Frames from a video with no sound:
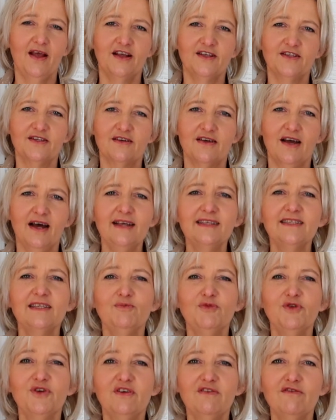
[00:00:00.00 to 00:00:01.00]
So guys,
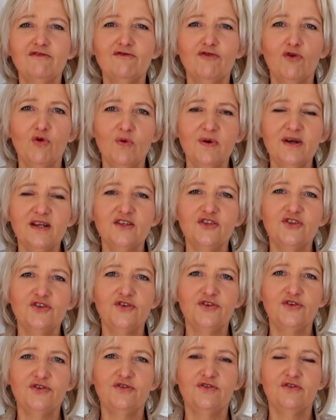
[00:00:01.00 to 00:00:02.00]
I'm looking forward to
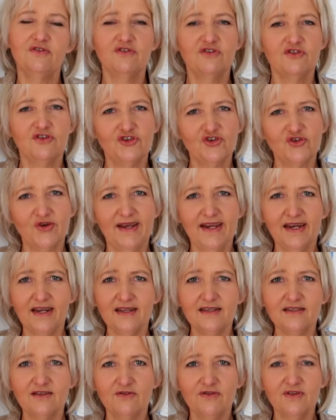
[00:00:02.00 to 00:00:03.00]
you to join
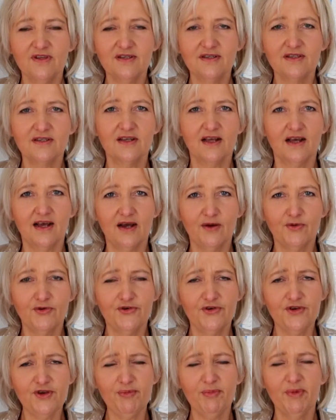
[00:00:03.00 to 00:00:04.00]
us on this
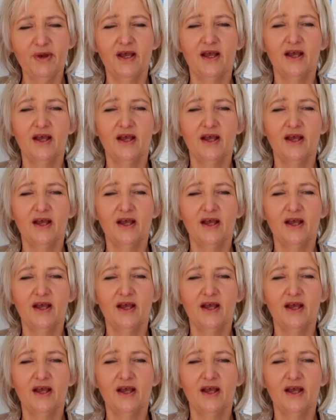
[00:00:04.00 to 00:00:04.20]
group.